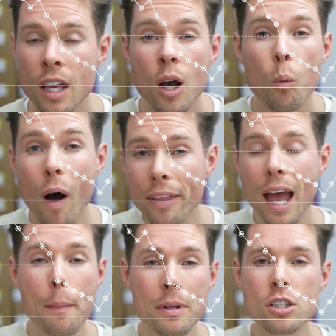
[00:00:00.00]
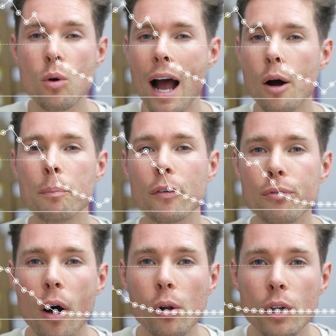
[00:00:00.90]
What happens to our
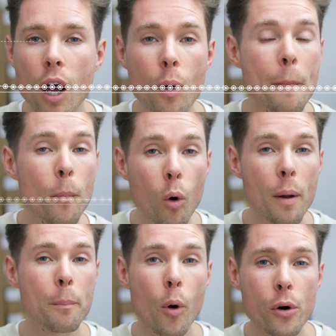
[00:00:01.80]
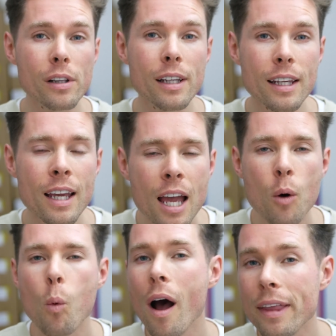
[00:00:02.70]
portfolio, and more importantly,
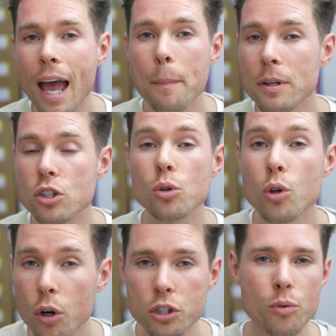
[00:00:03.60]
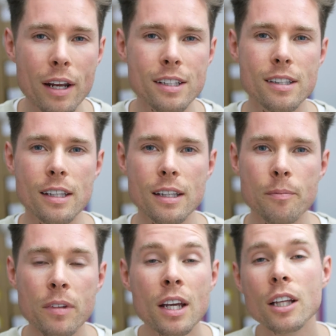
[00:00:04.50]
what happens to your strategy?
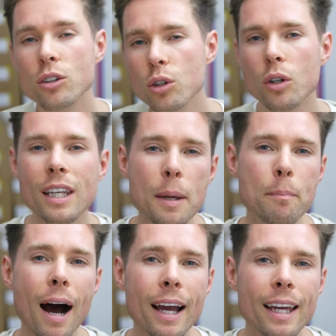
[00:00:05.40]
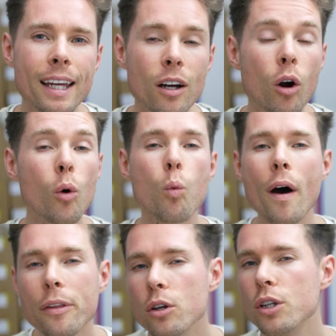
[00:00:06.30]
Do you keep buying, or
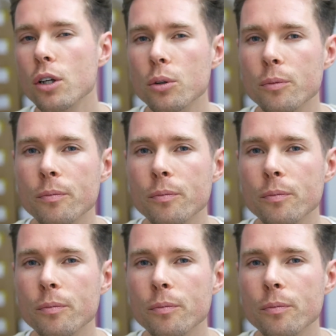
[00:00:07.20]
what do you do?